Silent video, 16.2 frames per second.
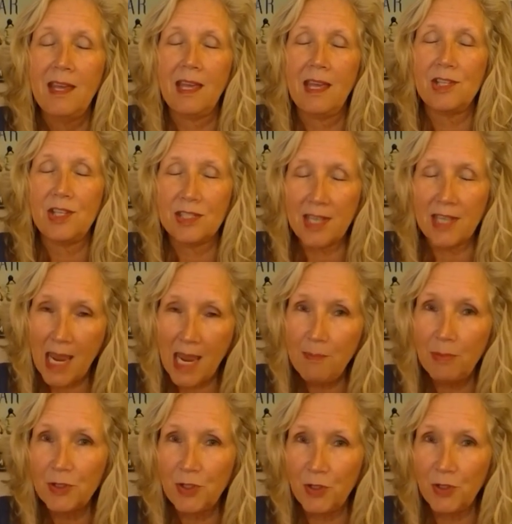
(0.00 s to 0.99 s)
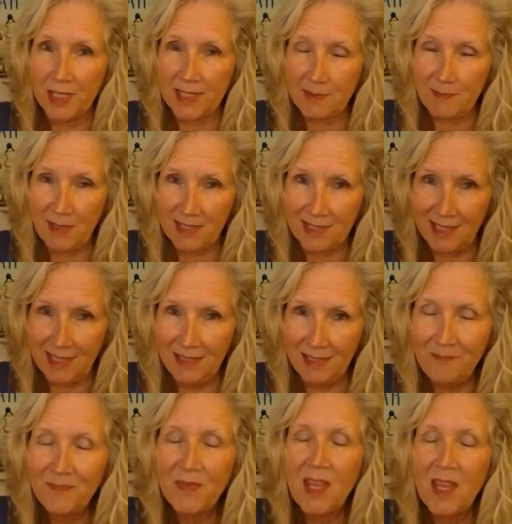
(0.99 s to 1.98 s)
And she's able to dismiss it
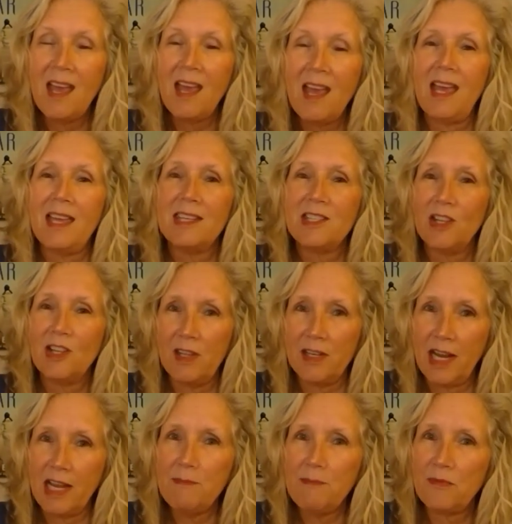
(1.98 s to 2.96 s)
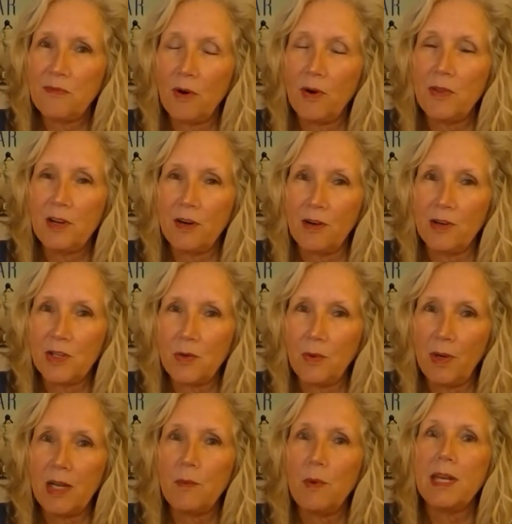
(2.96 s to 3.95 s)
until the night before the
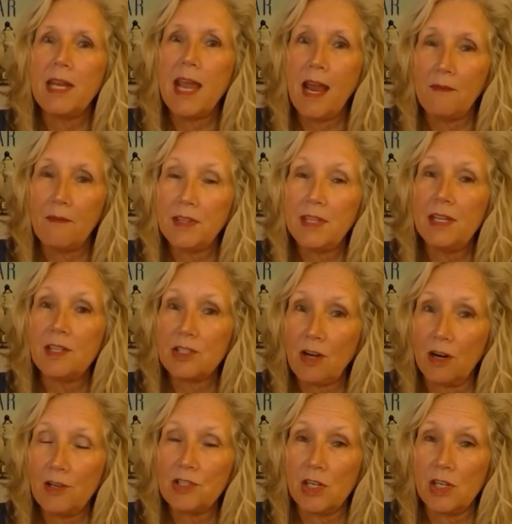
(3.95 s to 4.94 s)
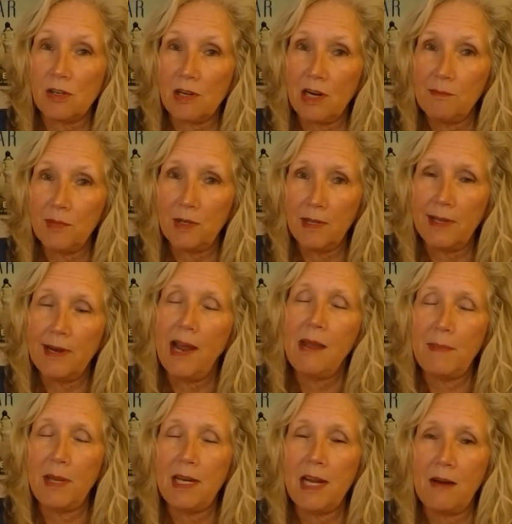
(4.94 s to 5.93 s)
earthquake, when everything starts to crumble. And I
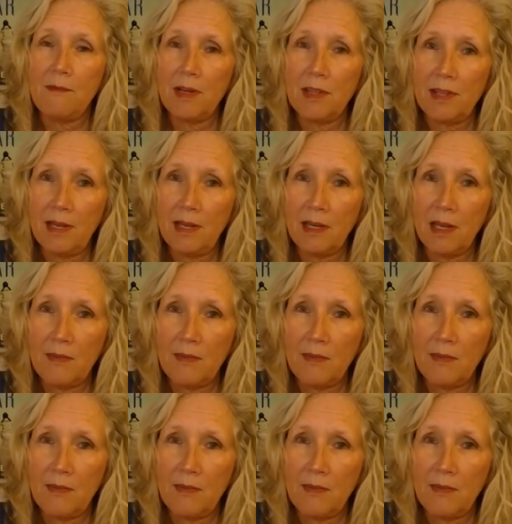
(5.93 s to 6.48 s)
mean everything.